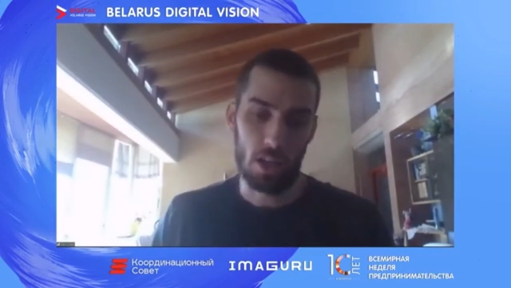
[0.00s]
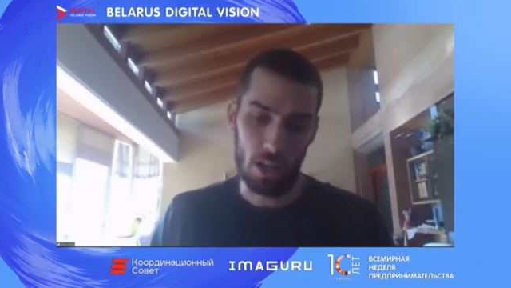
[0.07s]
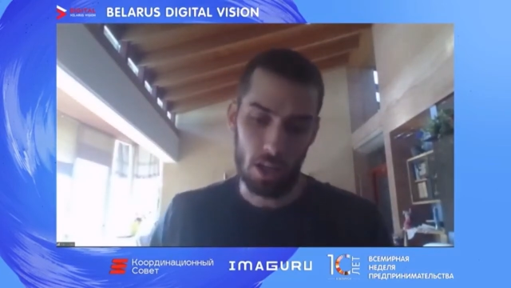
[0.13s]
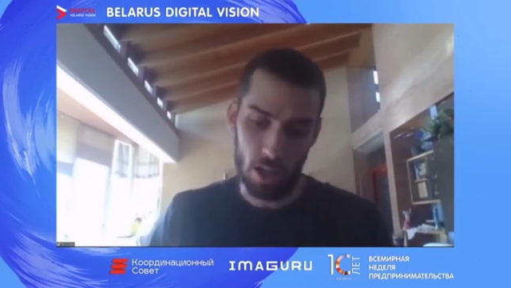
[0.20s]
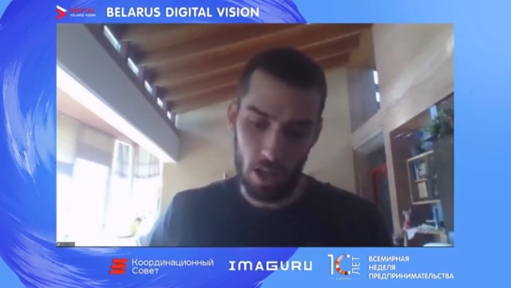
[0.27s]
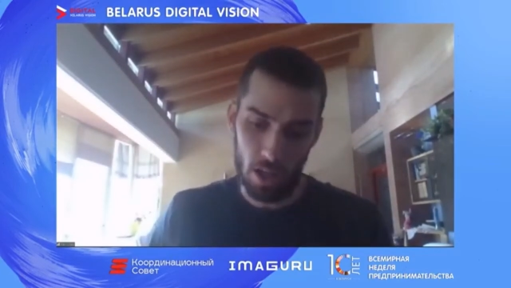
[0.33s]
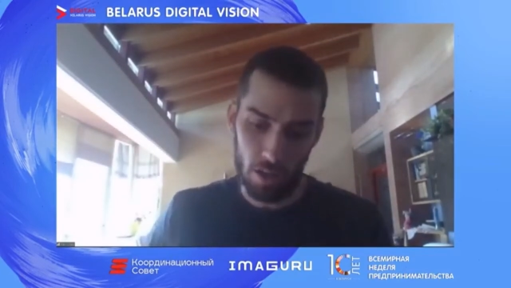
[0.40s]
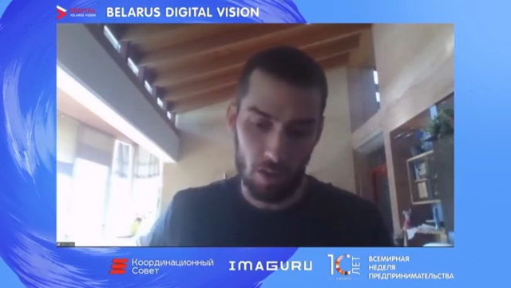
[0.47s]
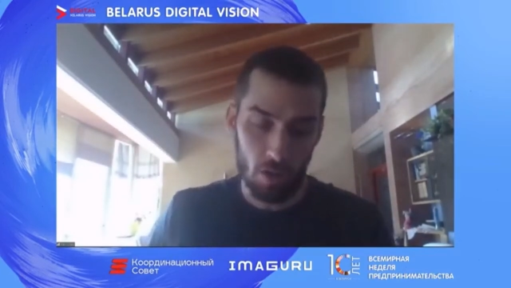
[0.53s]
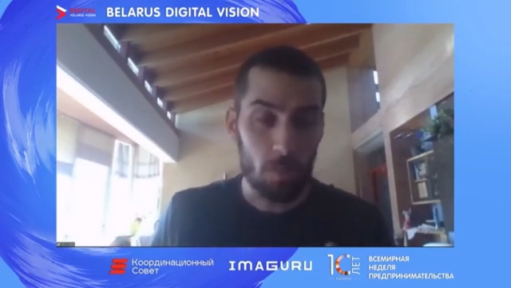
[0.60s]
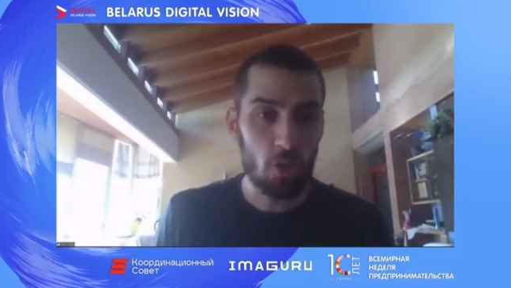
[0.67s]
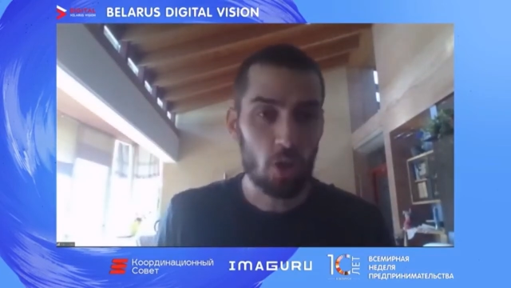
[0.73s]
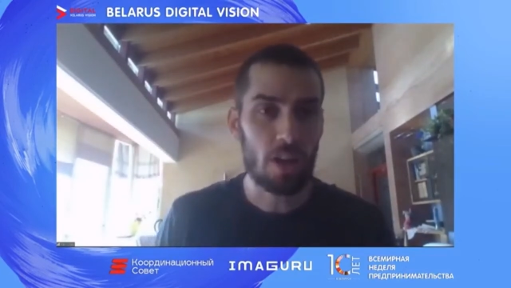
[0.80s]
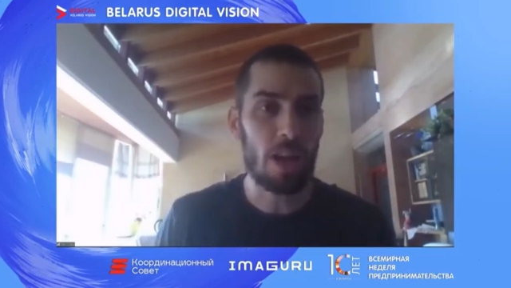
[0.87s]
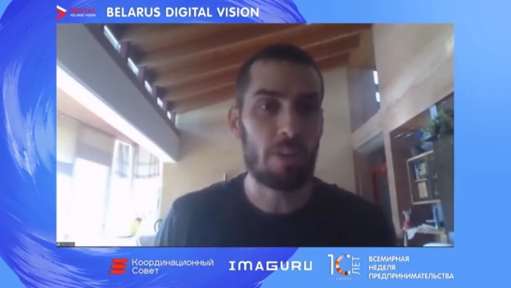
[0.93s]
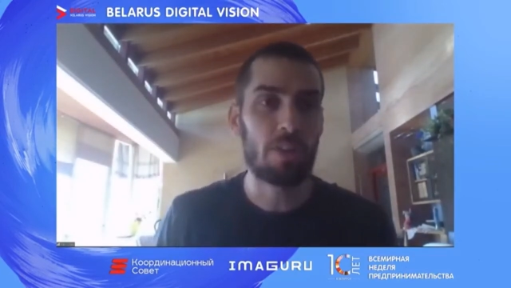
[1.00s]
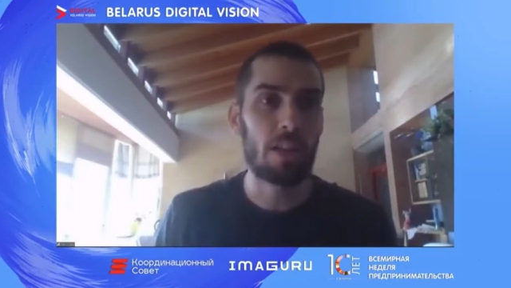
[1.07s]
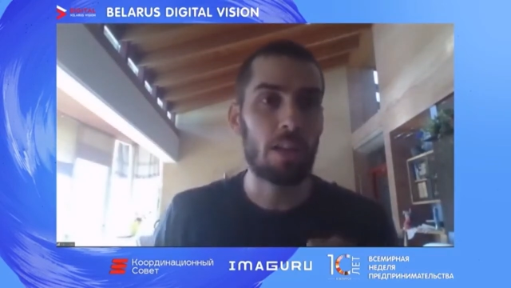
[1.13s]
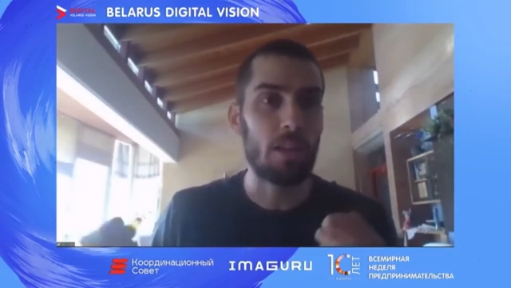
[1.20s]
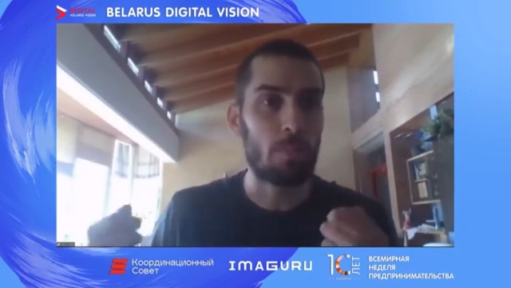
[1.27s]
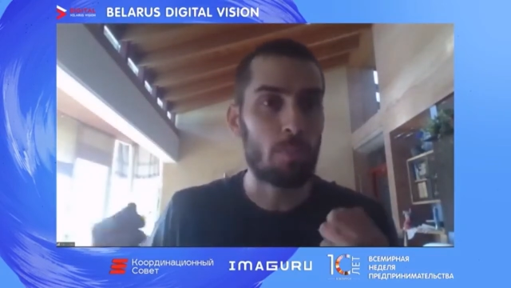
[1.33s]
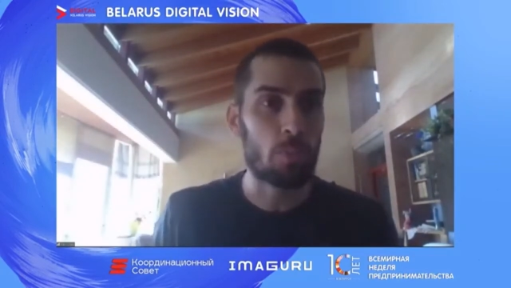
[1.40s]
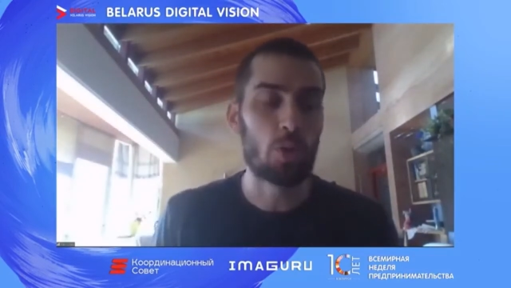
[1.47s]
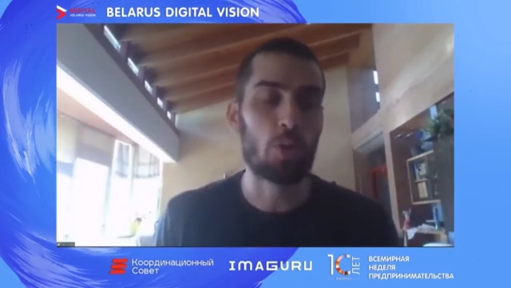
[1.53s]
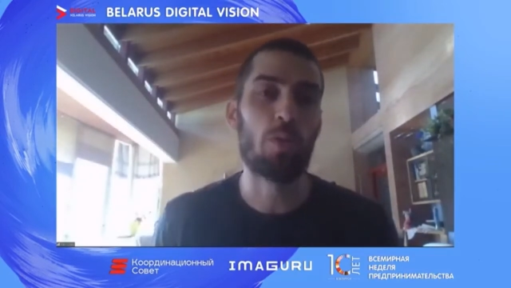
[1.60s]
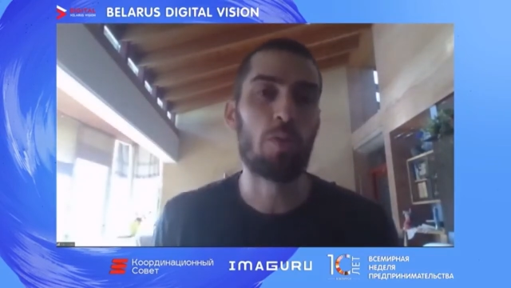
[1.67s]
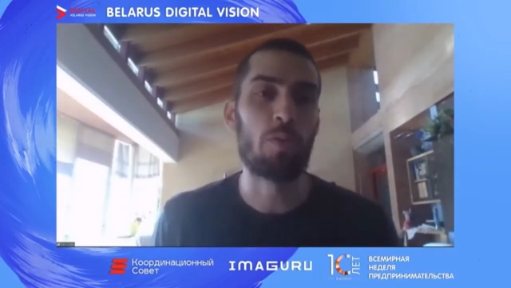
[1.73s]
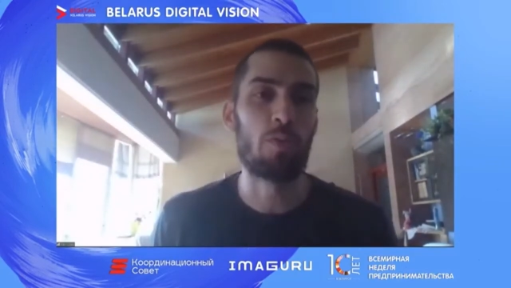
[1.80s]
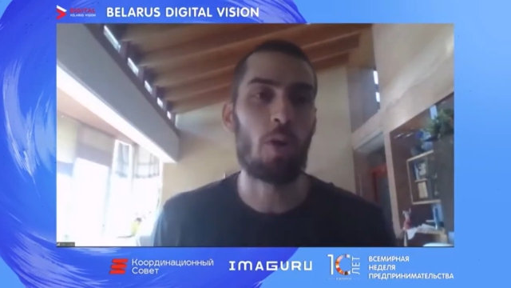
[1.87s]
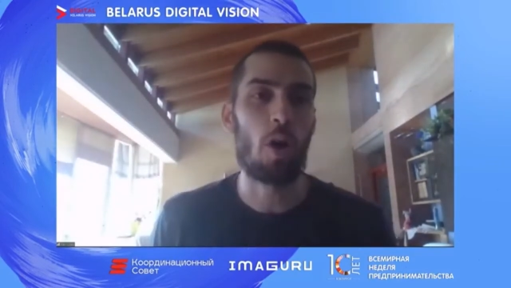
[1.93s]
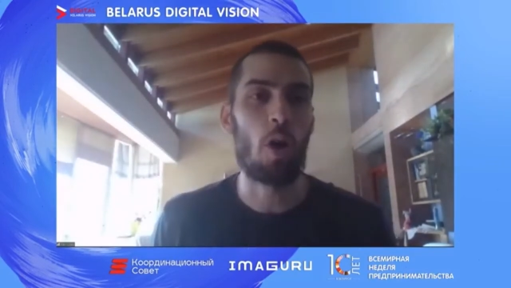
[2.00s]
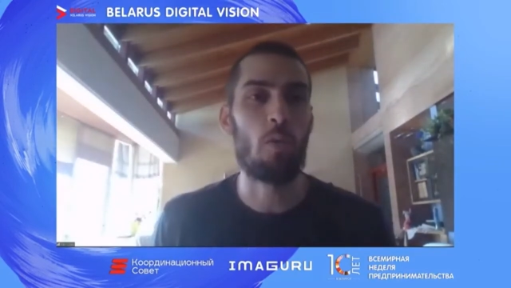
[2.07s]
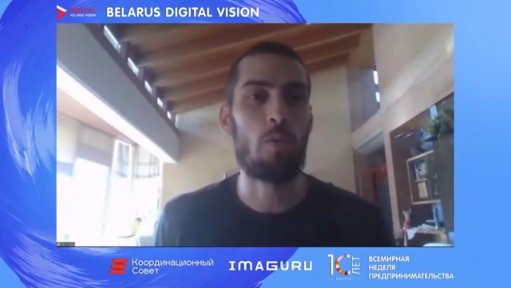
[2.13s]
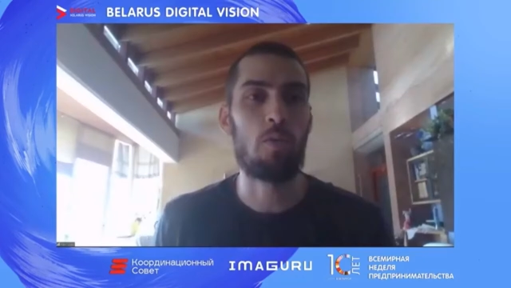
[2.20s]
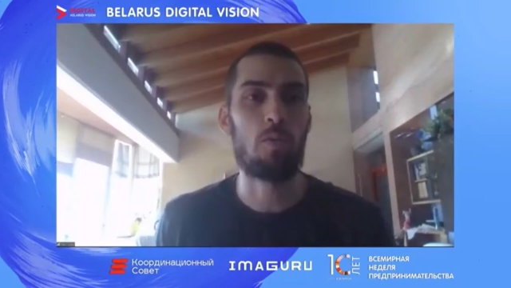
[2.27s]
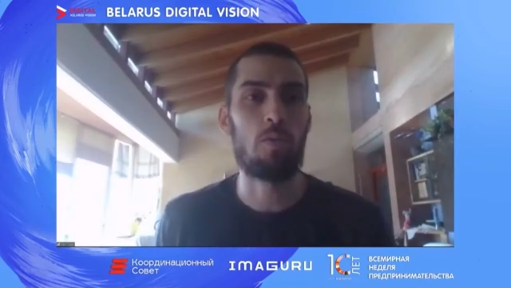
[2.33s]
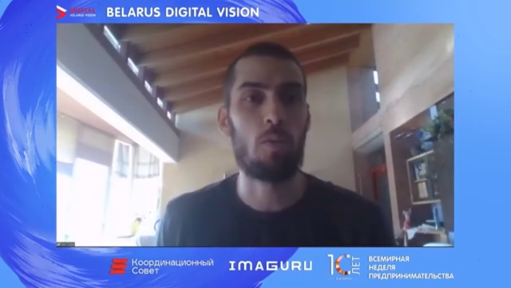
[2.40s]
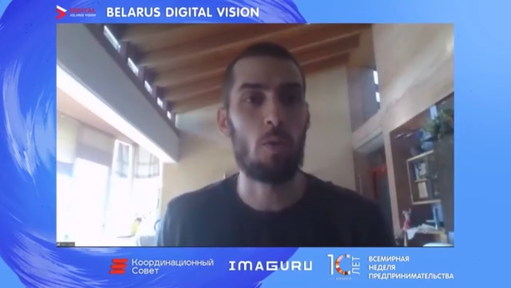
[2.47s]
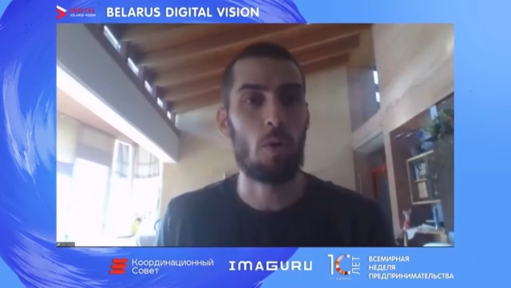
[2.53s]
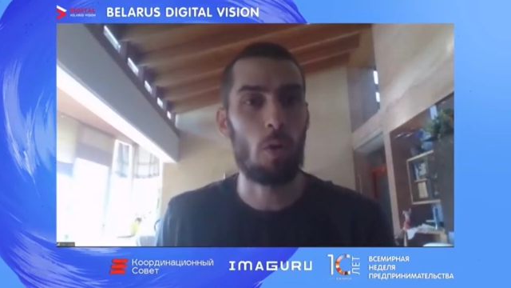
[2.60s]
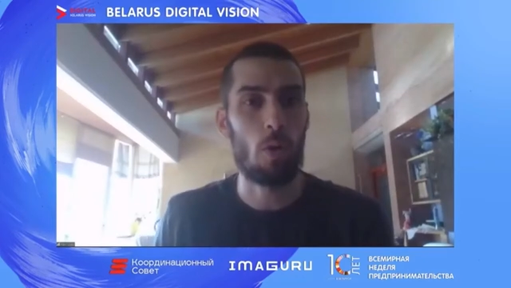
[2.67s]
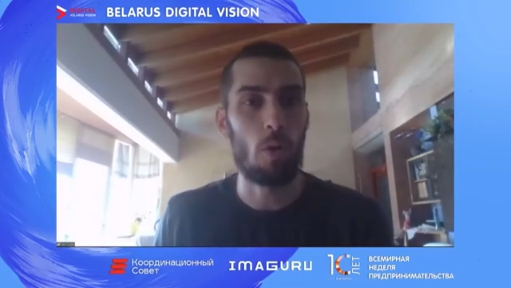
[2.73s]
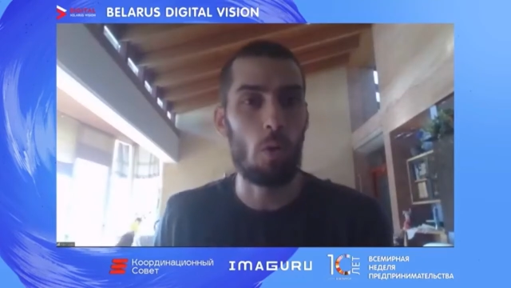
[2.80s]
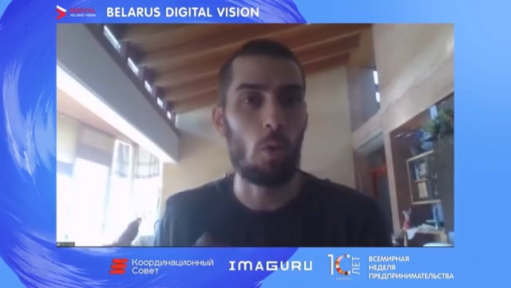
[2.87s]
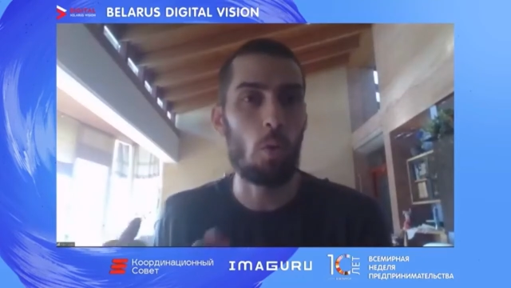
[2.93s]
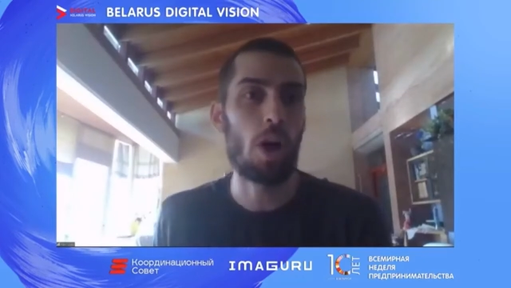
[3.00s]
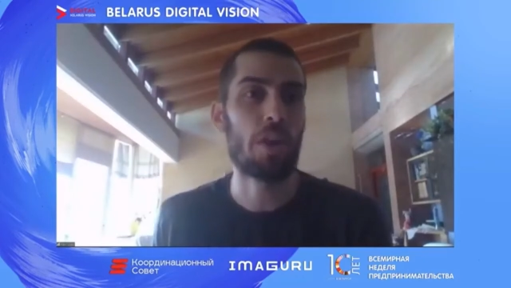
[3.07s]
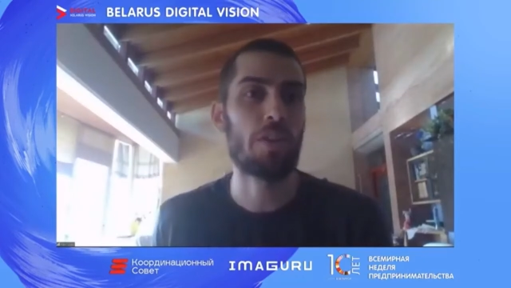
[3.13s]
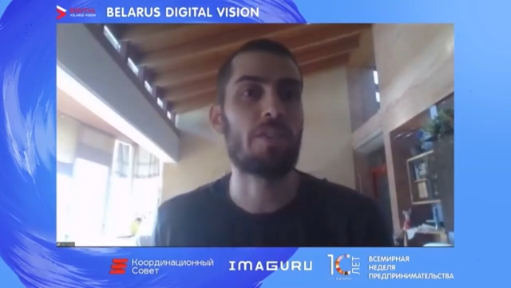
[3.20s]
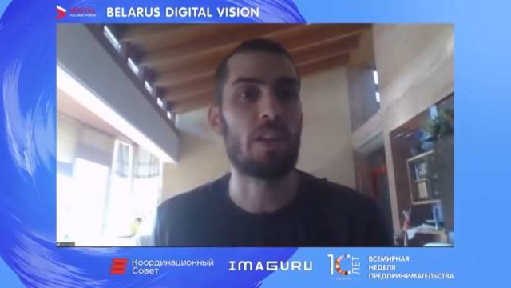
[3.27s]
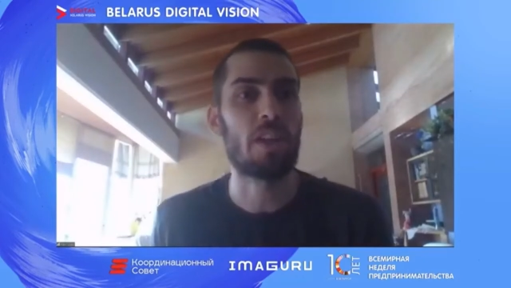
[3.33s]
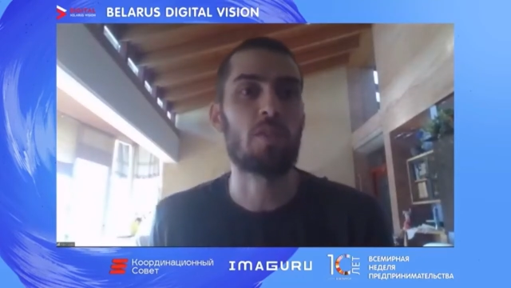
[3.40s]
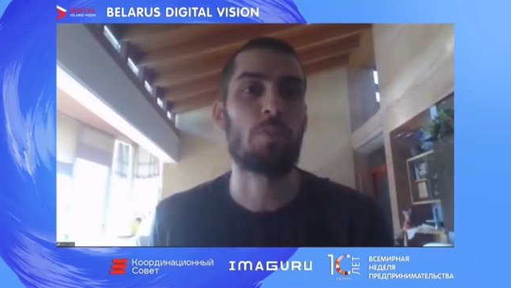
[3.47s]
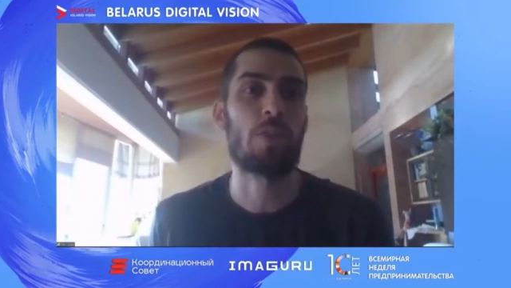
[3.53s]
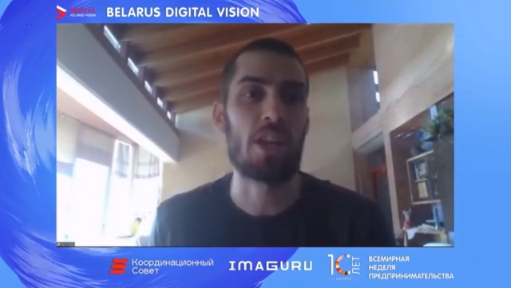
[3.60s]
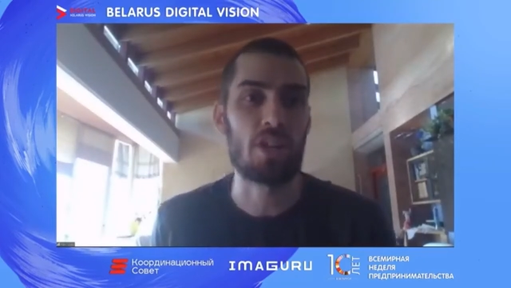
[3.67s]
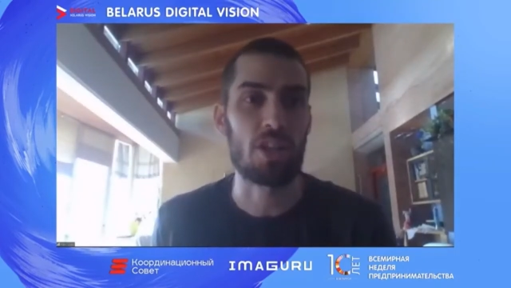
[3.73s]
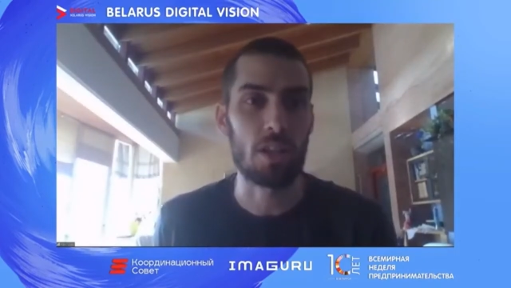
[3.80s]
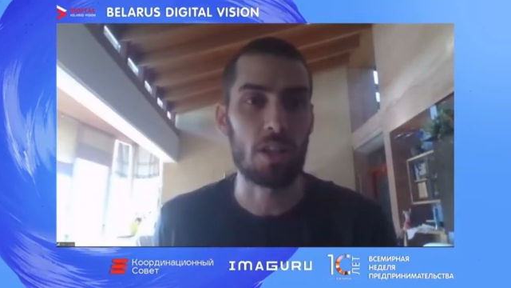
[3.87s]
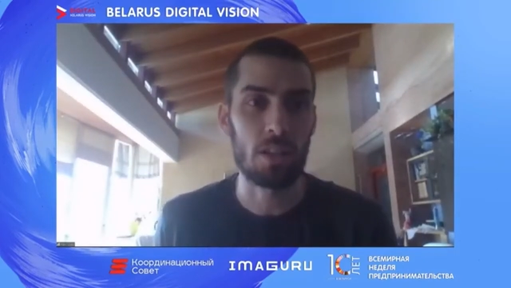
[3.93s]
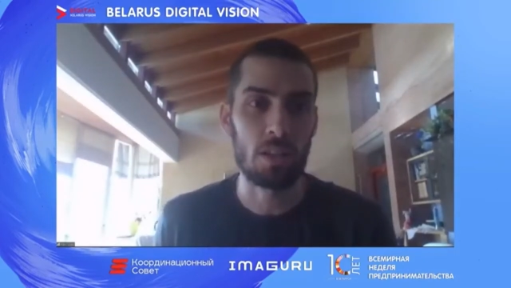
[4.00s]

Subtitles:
cryptographically proof of one's expression.